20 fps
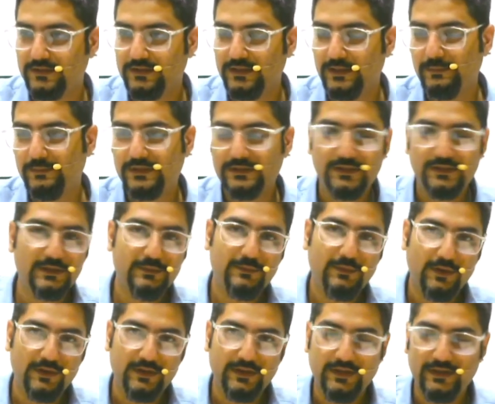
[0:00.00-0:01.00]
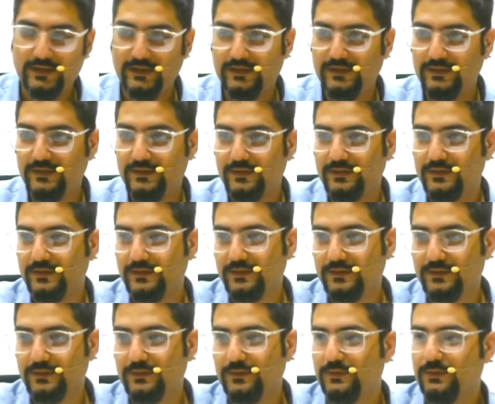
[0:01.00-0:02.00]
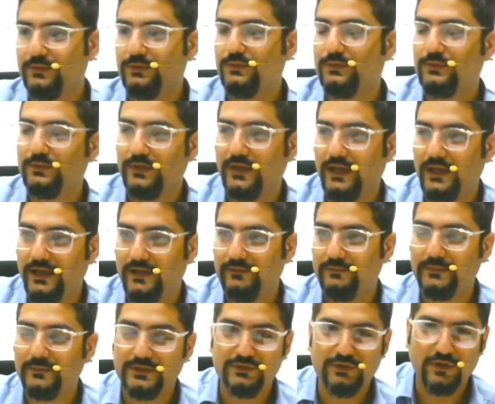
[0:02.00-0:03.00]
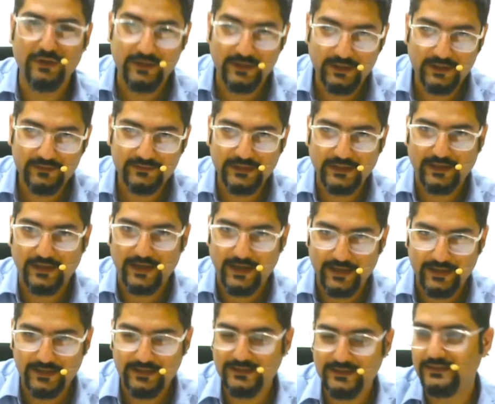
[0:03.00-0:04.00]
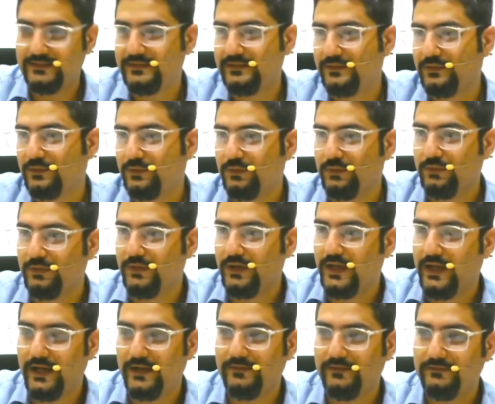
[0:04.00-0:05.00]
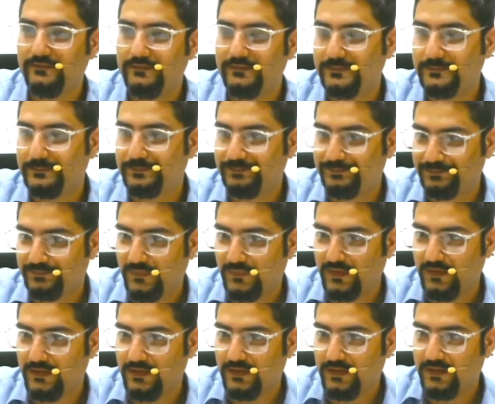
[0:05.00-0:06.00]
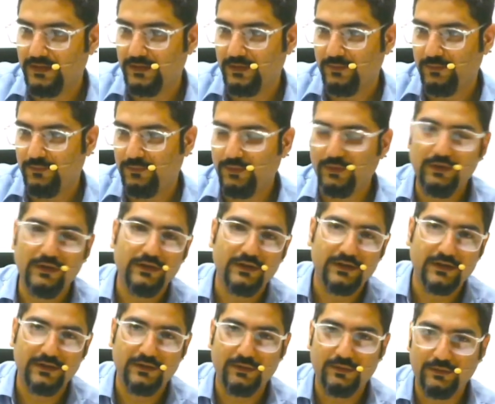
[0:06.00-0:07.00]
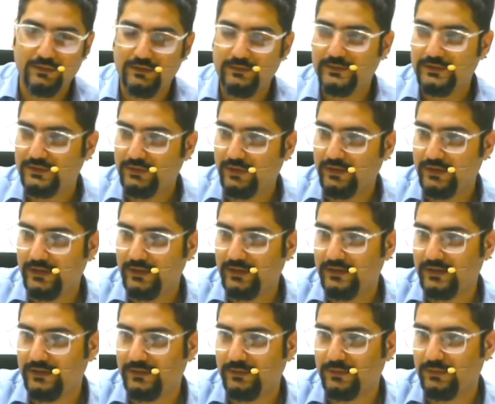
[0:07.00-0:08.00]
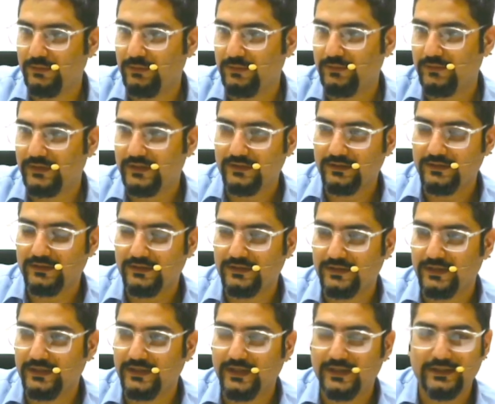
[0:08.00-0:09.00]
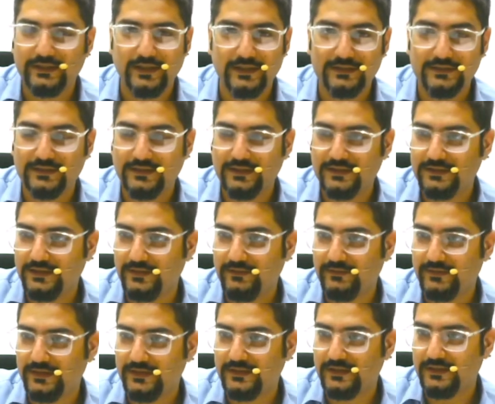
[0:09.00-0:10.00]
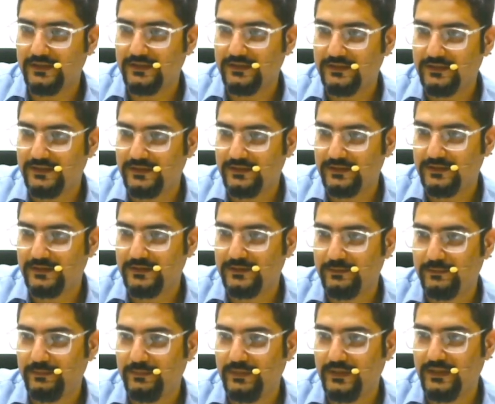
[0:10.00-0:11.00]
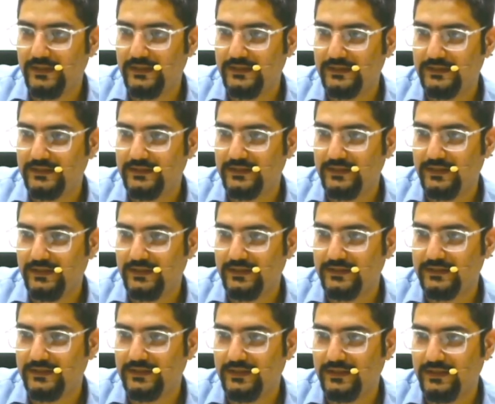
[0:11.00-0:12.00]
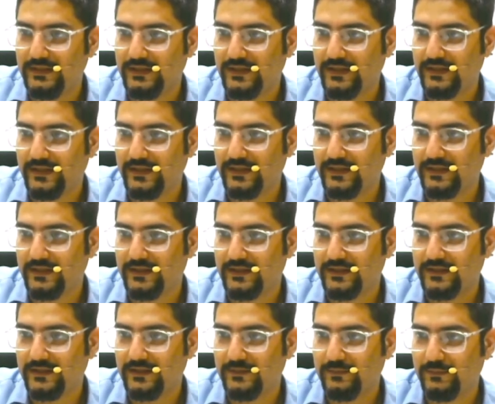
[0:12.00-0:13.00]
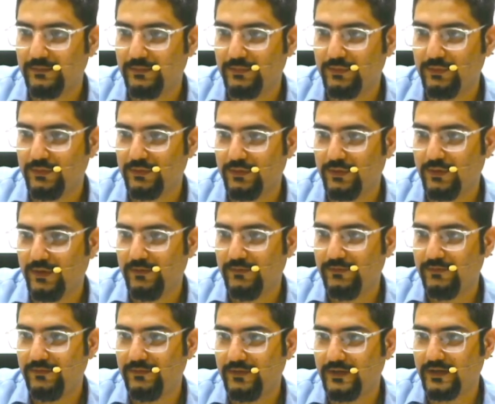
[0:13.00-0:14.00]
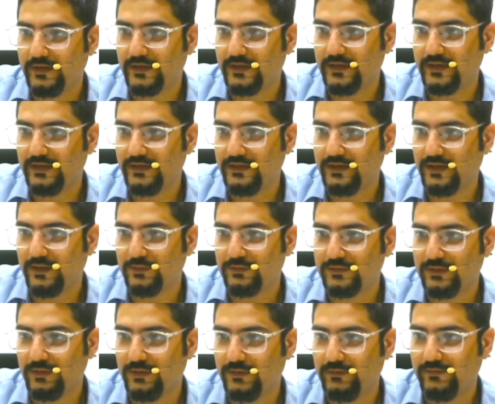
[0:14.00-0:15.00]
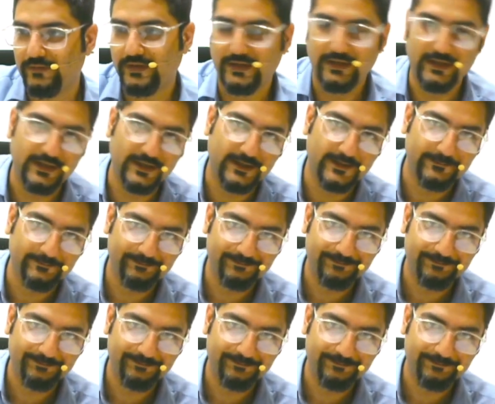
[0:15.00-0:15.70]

the mother body who have majority of the rights, who have full control, majority control over conducting such events is BCCI, Board of Cricket Council of India.